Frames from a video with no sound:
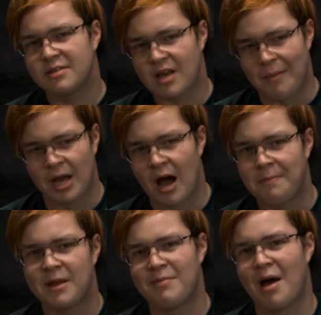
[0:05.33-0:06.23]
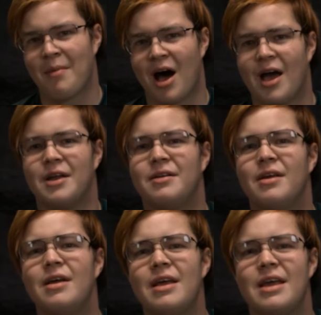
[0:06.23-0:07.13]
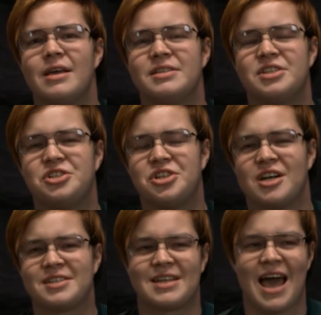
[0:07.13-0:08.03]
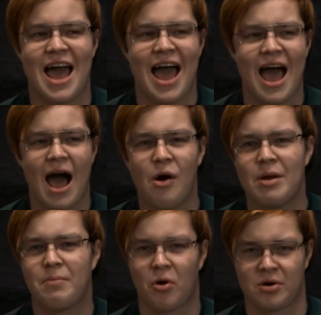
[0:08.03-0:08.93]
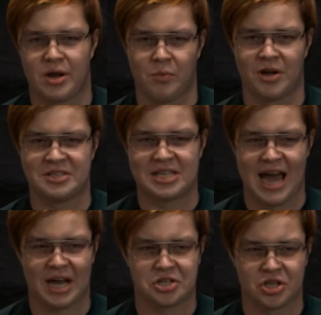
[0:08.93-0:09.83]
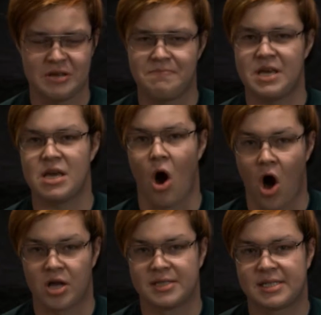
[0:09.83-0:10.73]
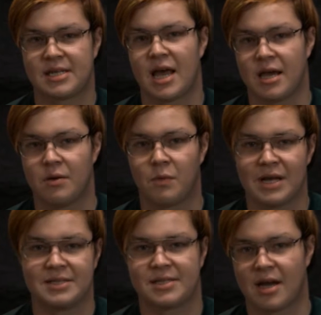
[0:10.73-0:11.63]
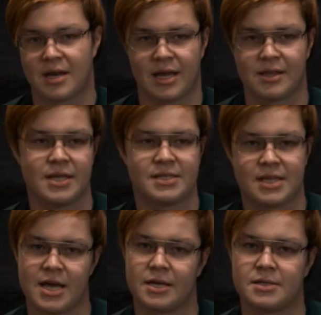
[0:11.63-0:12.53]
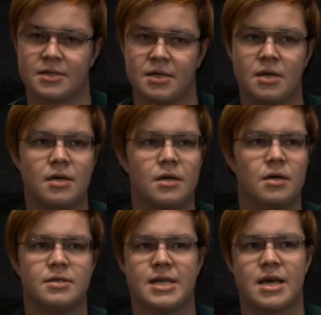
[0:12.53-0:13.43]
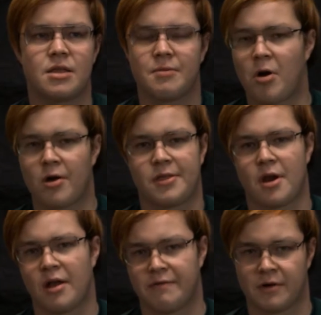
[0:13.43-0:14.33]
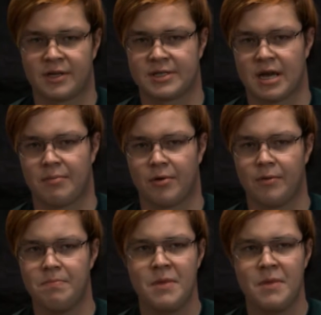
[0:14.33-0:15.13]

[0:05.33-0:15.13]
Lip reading: coming up in my mind is just how important it was to actually be on site when studying these things. Take the Parthenon, for example.